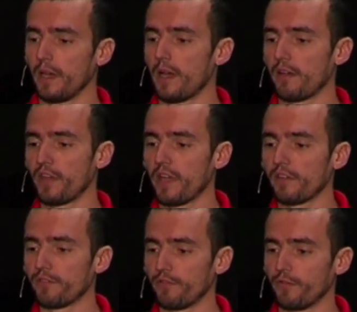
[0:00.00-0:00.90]
Uh, they
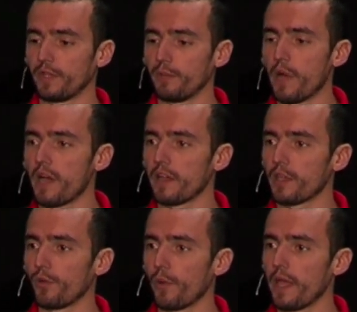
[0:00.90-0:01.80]
have debug
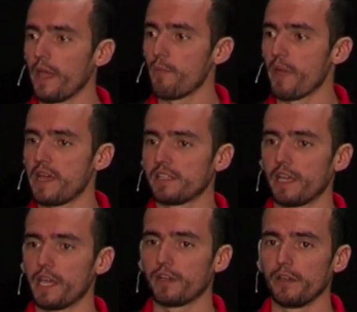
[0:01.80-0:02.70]
and Q A A P
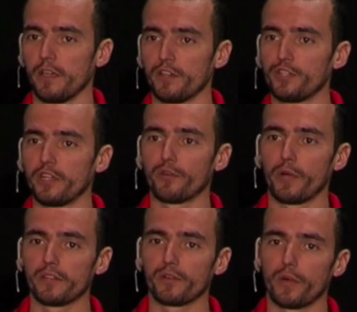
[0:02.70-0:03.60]
Is like
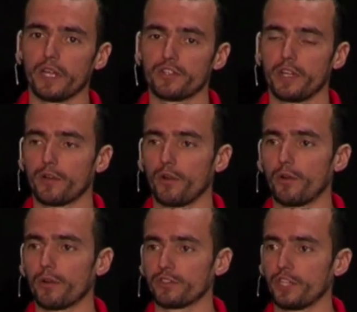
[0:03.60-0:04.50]
generate crash
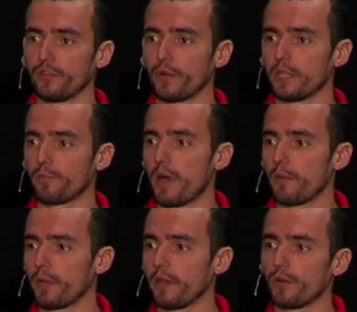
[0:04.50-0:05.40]
error, generate
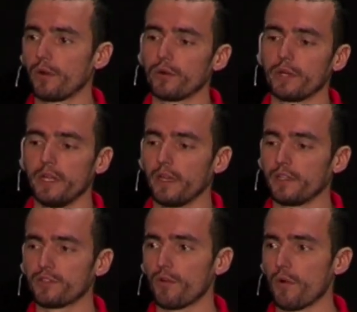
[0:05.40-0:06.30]
pump error,
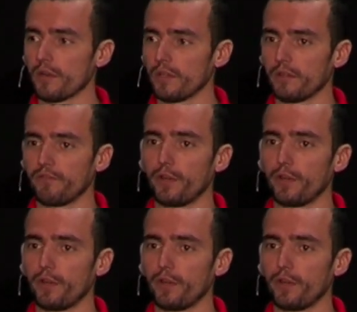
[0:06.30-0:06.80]
and so on,